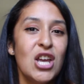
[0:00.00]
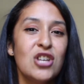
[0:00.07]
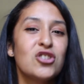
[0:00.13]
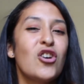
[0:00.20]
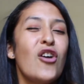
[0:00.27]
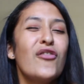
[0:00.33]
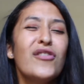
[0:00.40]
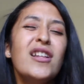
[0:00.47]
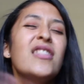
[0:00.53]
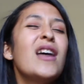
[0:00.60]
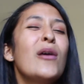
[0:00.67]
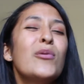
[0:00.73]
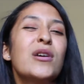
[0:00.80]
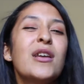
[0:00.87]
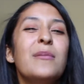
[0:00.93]
So hopefully
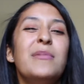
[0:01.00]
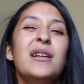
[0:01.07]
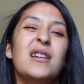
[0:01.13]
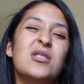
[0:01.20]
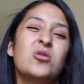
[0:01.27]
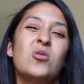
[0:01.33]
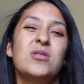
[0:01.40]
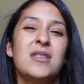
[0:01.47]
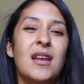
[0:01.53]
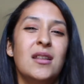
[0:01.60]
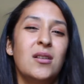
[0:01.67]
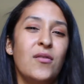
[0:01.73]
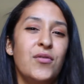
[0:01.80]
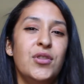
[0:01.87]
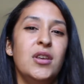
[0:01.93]
that one could be like towards the
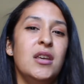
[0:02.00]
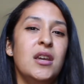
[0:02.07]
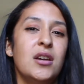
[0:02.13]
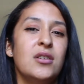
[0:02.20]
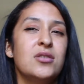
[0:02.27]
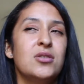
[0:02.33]
end of the year,